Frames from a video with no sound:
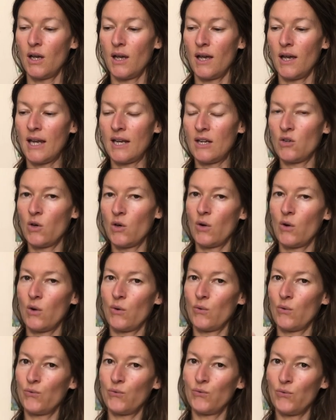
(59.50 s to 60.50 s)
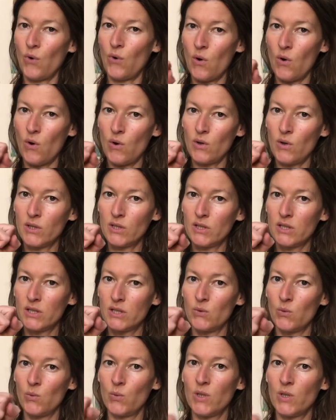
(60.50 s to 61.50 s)
and her force,
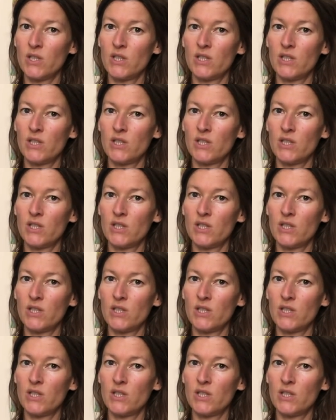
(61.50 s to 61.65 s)
which